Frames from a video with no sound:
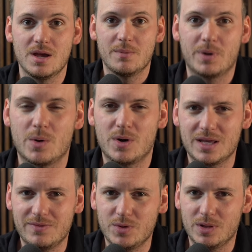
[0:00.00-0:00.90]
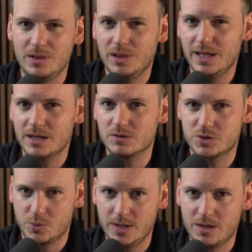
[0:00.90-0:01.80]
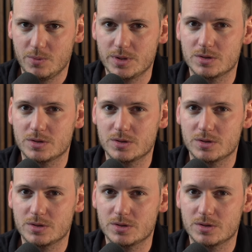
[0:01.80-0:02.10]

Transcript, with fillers: But I want to give you a little tweak when you're